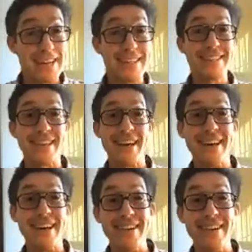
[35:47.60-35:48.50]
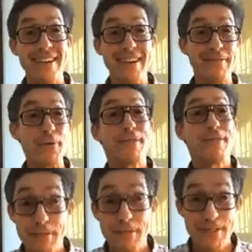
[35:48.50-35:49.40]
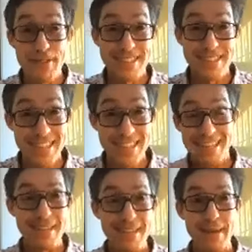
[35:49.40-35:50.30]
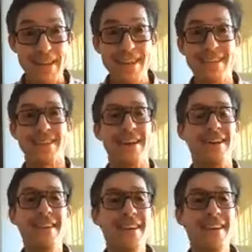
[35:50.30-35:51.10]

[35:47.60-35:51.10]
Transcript: So of all those so many years ago,